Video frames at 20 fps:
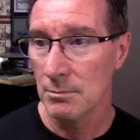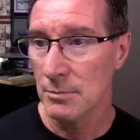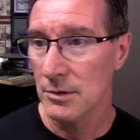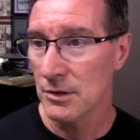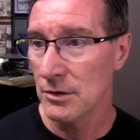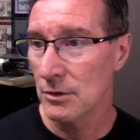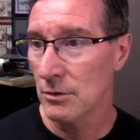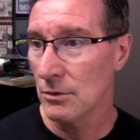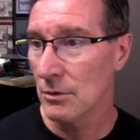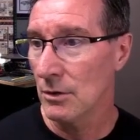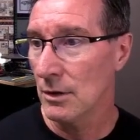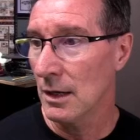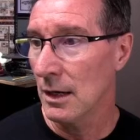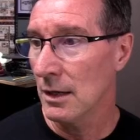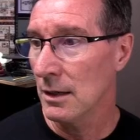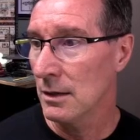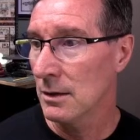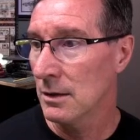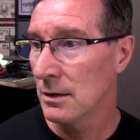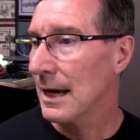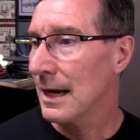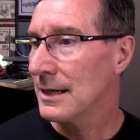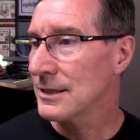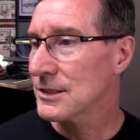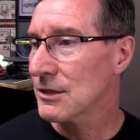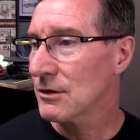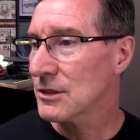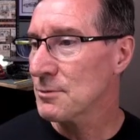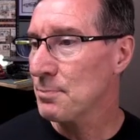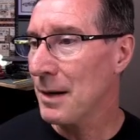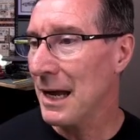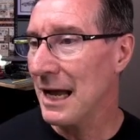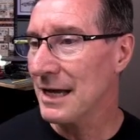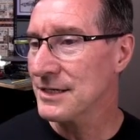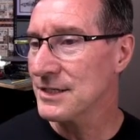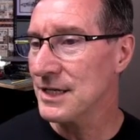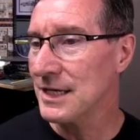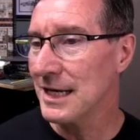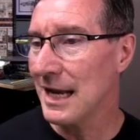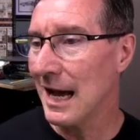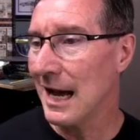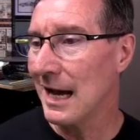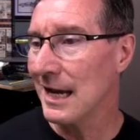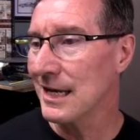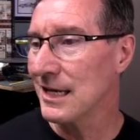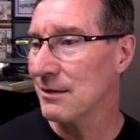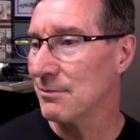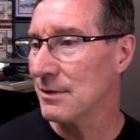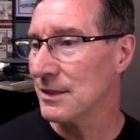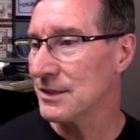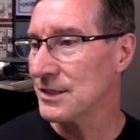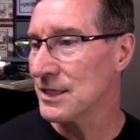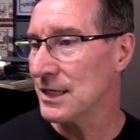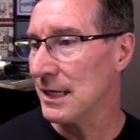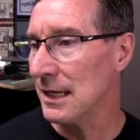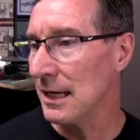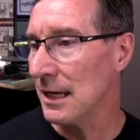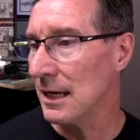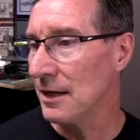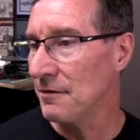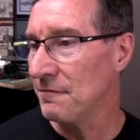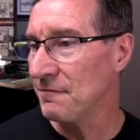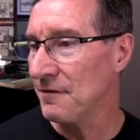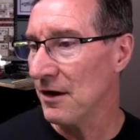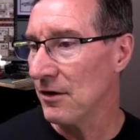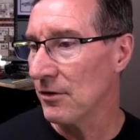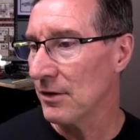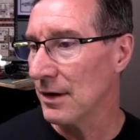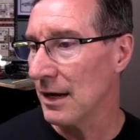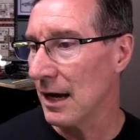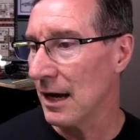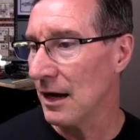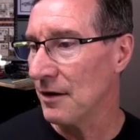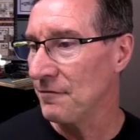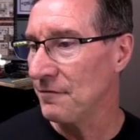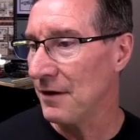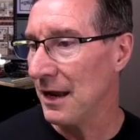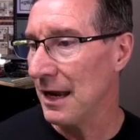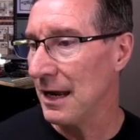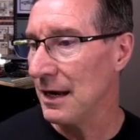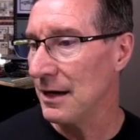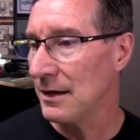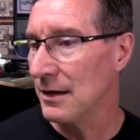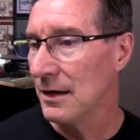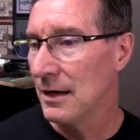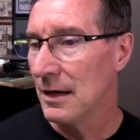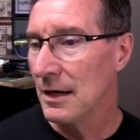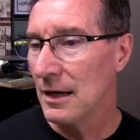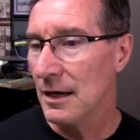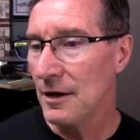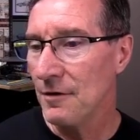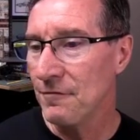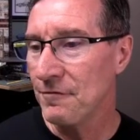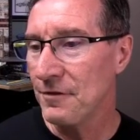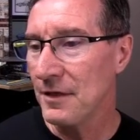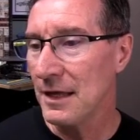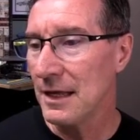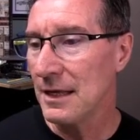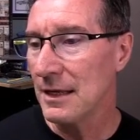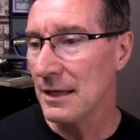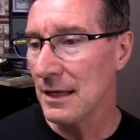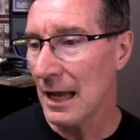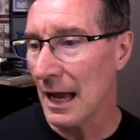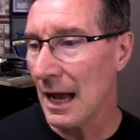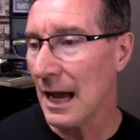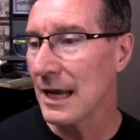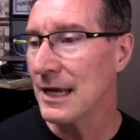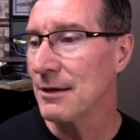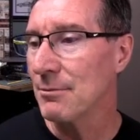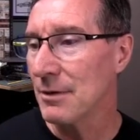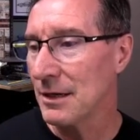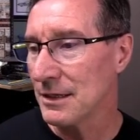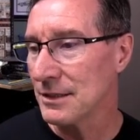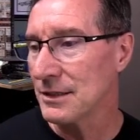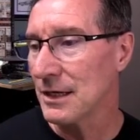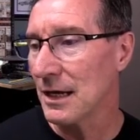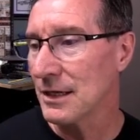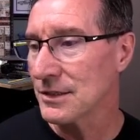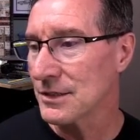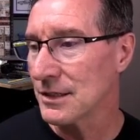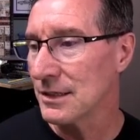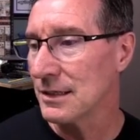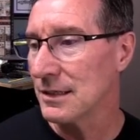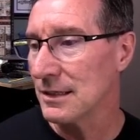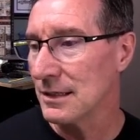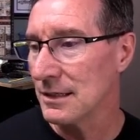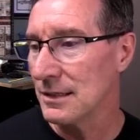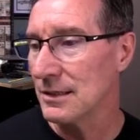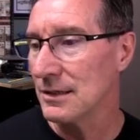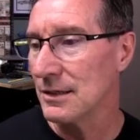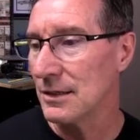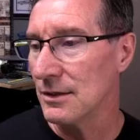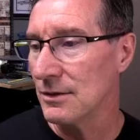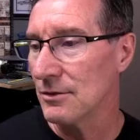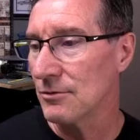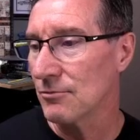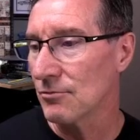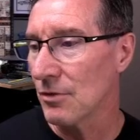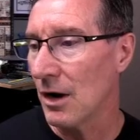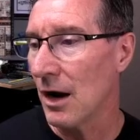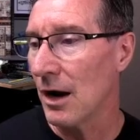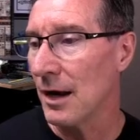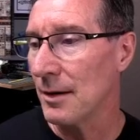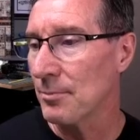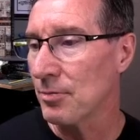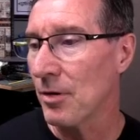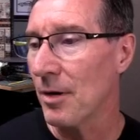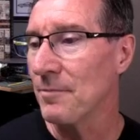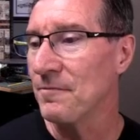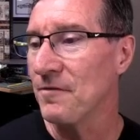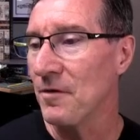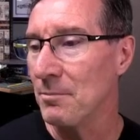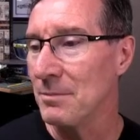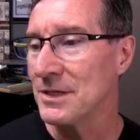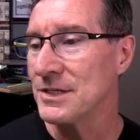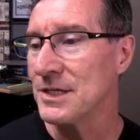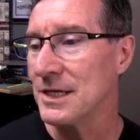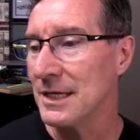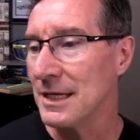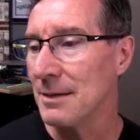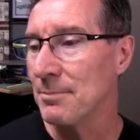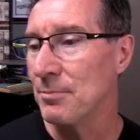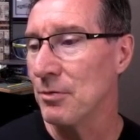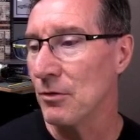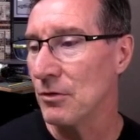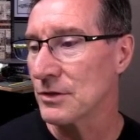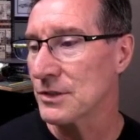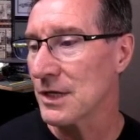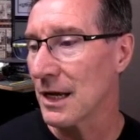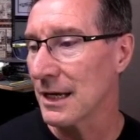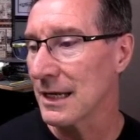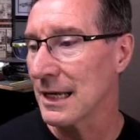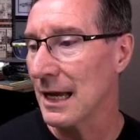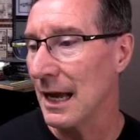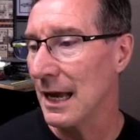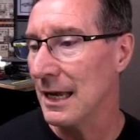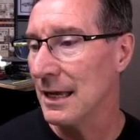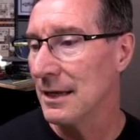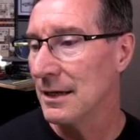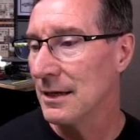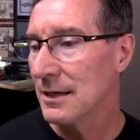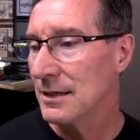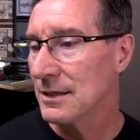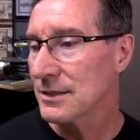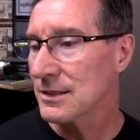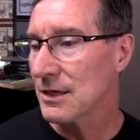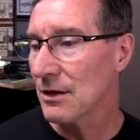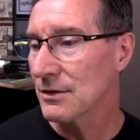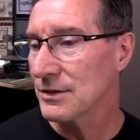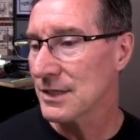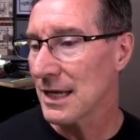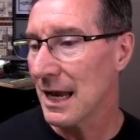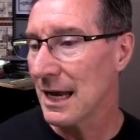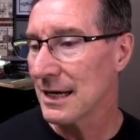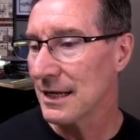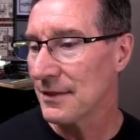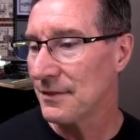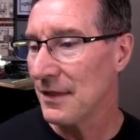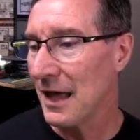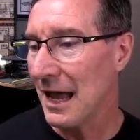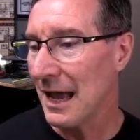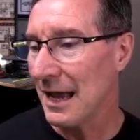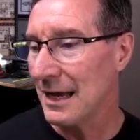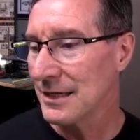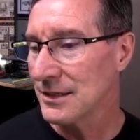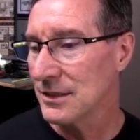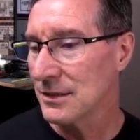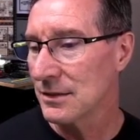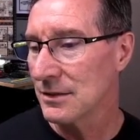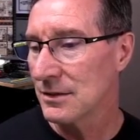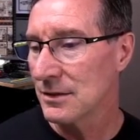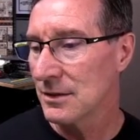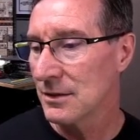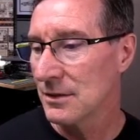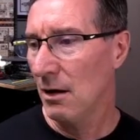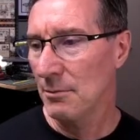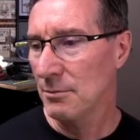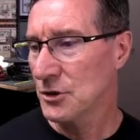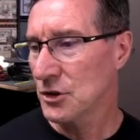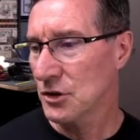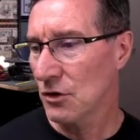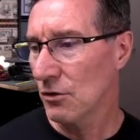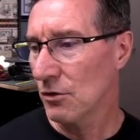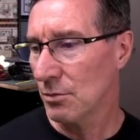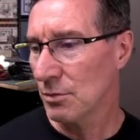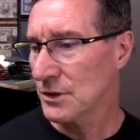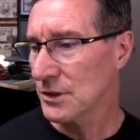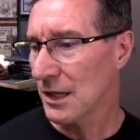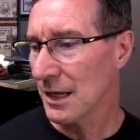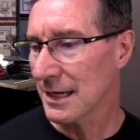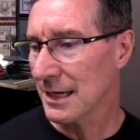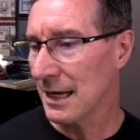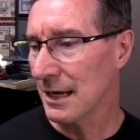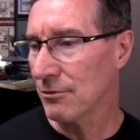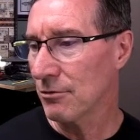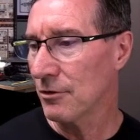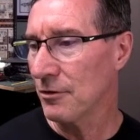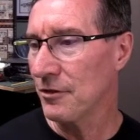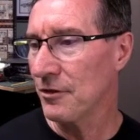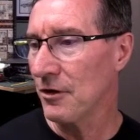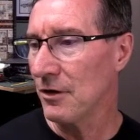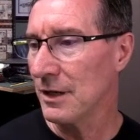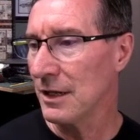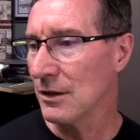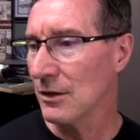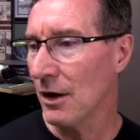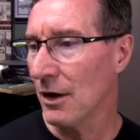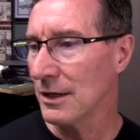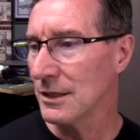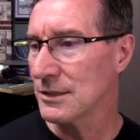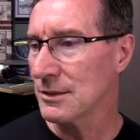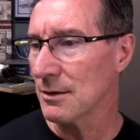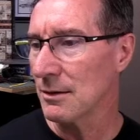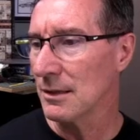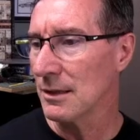Okay, so it's passing arguments here. Fair enough. And if the argument doesn't... Right, prompt for missing inputs. Okay, so it's added that. I'm sure it was like 130 lines.